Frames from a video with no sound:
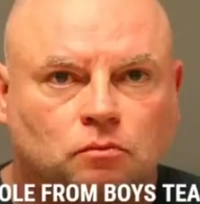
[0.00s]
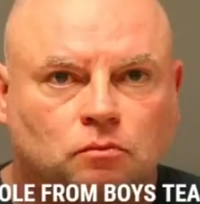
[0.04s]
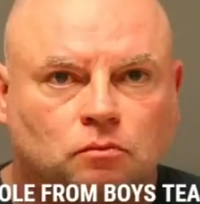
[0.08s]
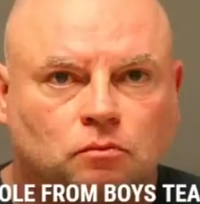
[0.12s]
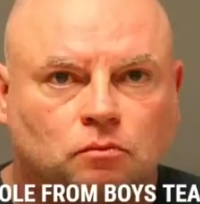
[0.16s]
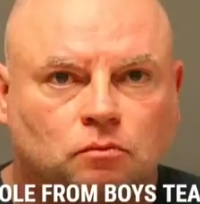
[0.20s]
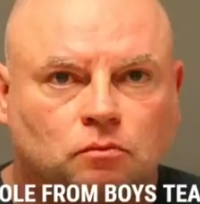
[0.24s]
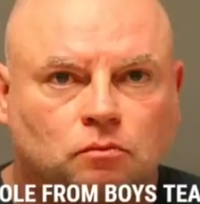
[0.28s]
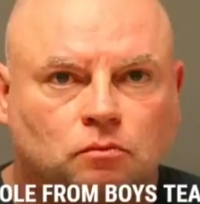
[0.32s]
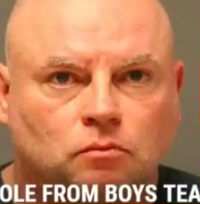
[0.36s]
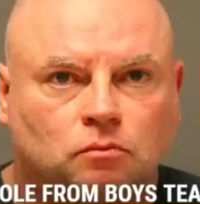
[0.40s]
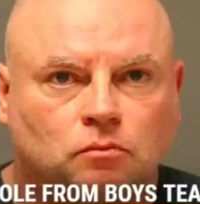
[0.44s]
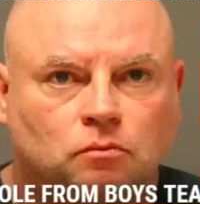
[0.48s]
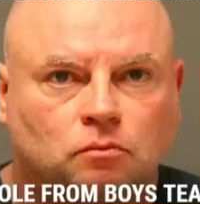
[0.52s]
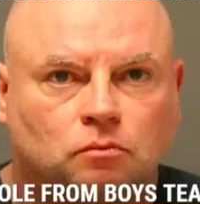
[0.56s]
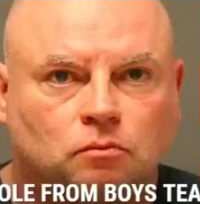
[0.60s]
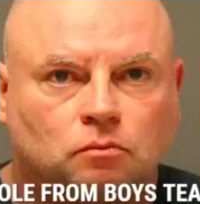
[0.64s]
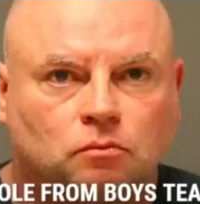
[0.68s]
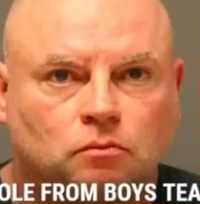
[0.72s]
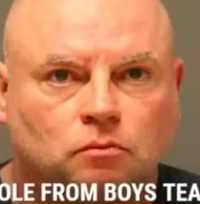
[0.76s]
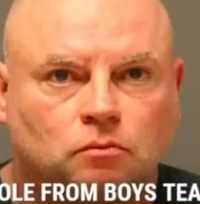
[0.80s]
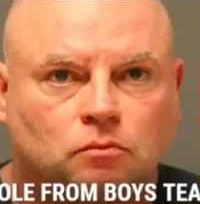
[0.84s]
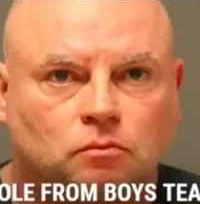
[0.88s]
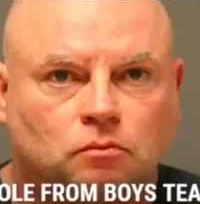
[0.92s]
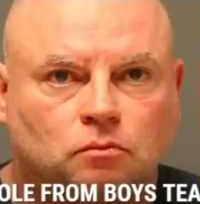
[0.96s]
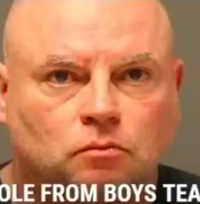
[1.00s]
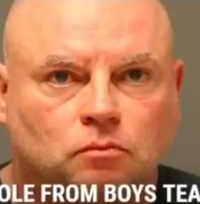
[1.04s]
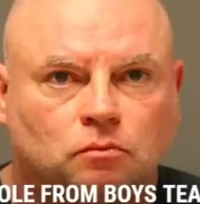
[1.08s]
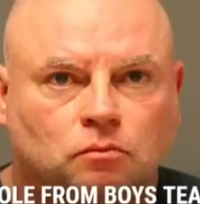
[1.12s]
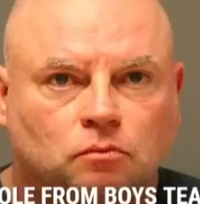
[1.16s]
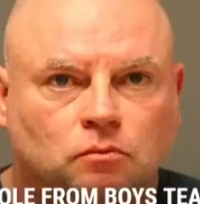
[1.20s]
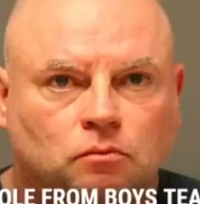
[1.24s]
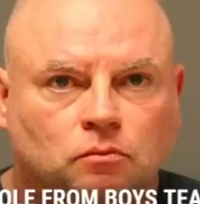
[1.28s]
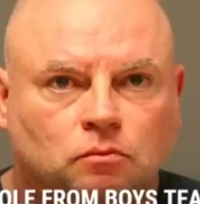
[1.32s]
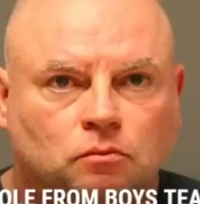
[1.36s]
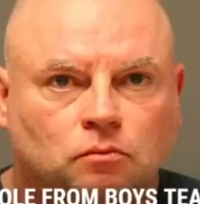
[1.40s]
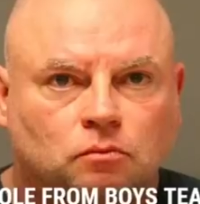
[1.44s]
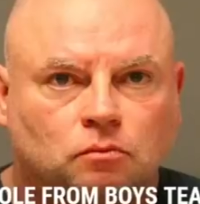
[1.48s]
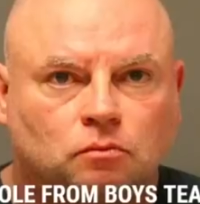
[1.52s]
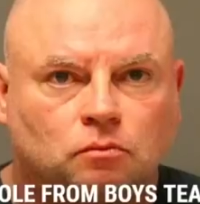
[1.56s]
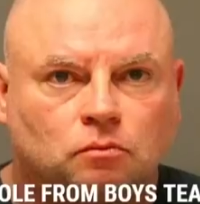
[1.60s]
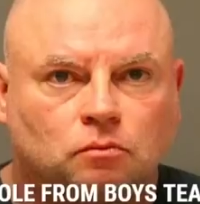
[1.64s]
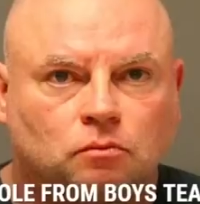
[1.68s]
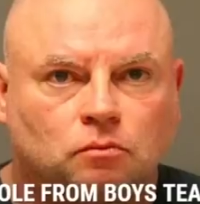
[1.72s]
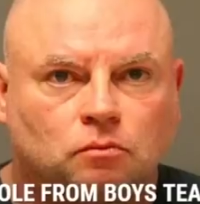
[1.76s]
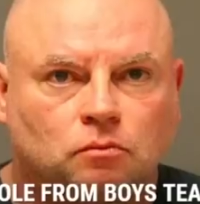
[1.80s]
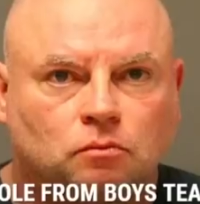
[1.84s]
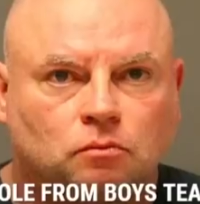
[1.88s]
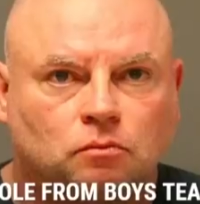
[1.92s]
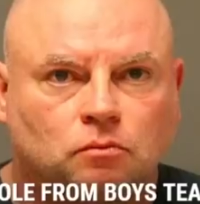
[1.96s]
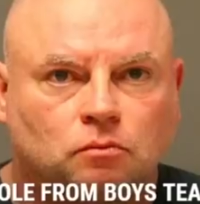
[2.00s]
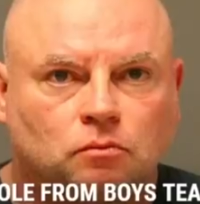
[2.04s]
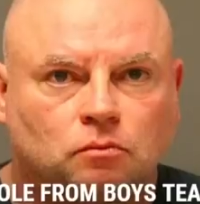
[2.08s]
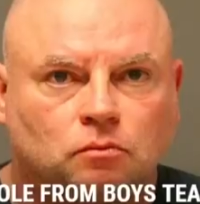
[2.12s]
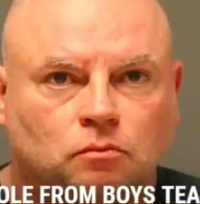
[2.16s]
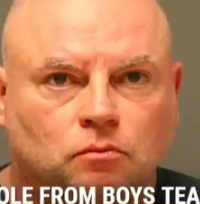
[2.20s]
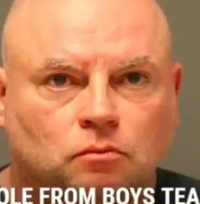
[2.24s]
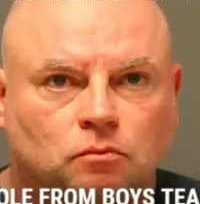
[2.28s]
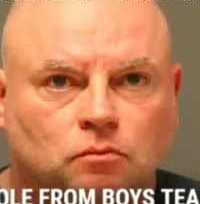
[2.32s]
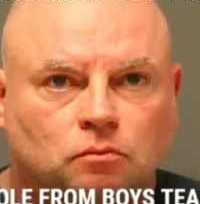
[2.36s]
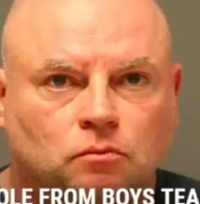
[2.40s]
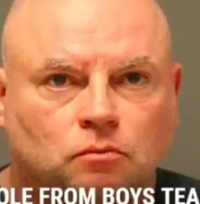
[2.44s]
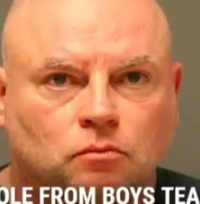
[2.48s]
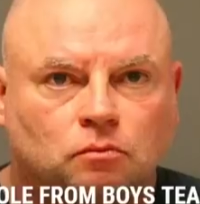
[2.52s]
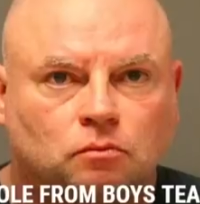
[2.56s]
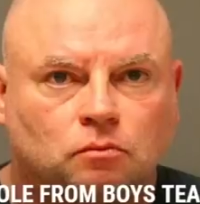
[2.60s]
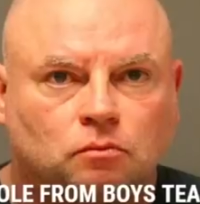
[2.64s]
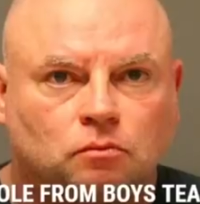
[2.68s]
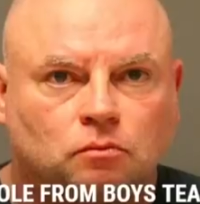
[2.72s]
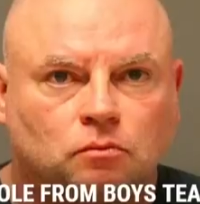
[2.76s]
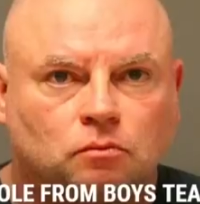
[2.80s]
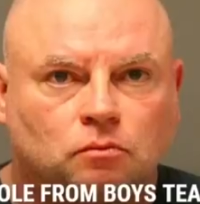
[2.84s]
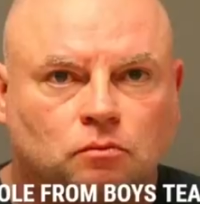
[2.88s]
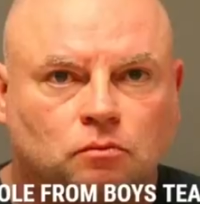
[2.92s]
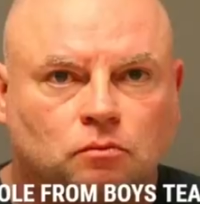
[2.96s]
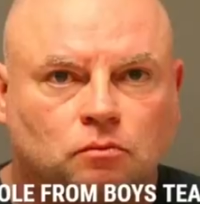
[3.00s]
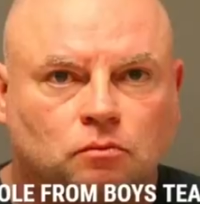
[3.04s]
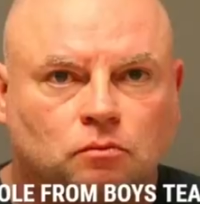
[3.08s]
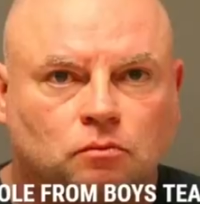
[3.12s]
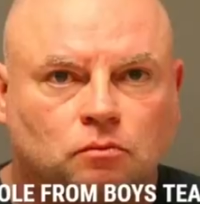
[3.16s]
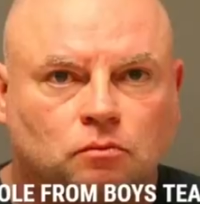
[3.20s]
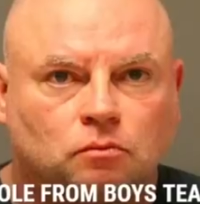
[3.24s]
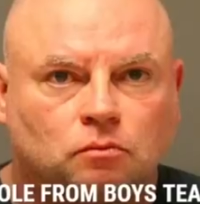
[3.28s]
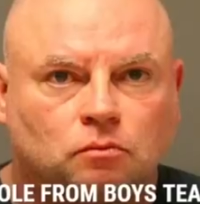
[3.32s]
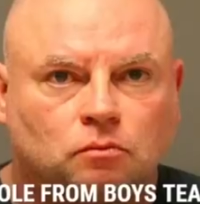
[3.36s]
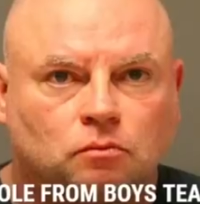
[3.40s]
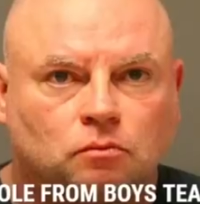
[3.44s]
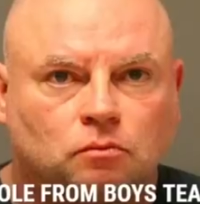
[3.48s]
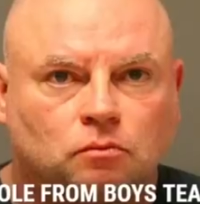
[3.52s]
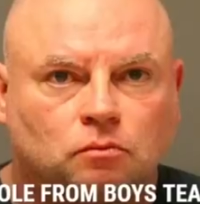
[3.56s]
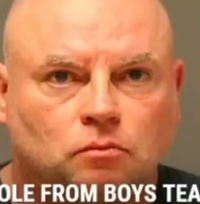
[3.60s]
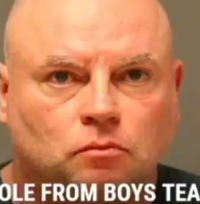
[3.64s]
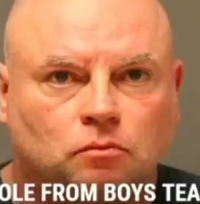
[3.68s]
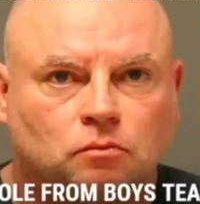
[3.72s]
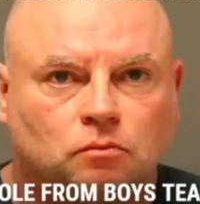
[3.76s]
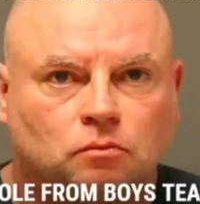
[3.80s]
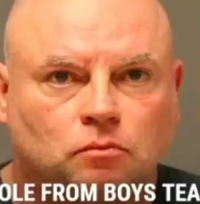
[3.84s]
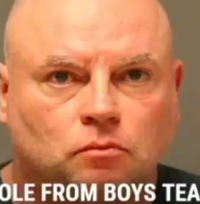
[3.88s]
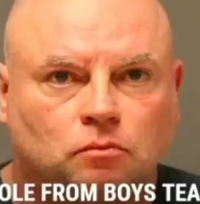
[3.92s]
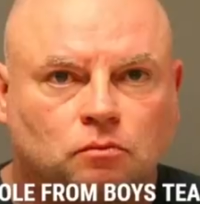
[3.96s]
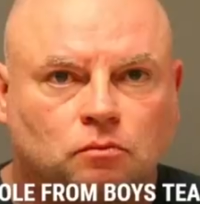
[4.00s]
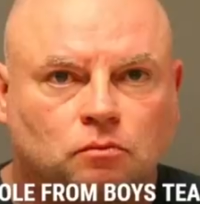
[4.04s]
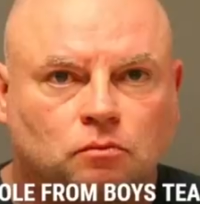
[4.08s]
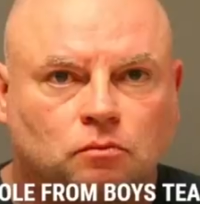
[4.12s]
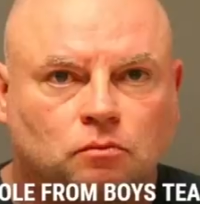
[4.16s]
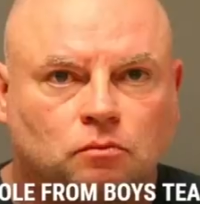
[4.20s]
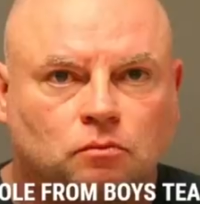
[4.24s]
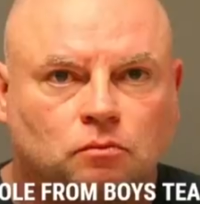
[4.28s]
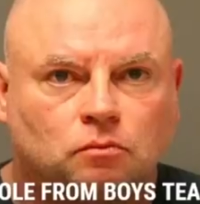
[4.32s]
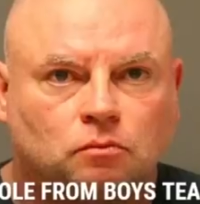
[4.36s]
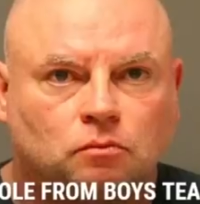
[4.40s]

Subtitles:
(not speaking)